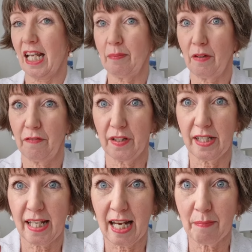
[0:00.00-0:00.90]
timer for
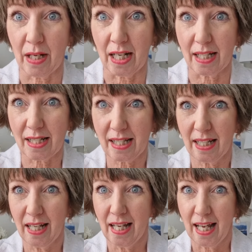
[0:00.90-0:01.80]
10 minutes
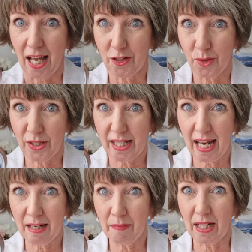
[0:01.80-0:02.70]
and do
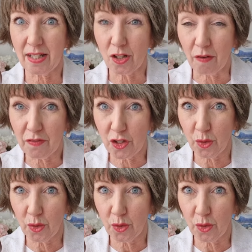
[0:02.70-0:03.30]
10 minutes of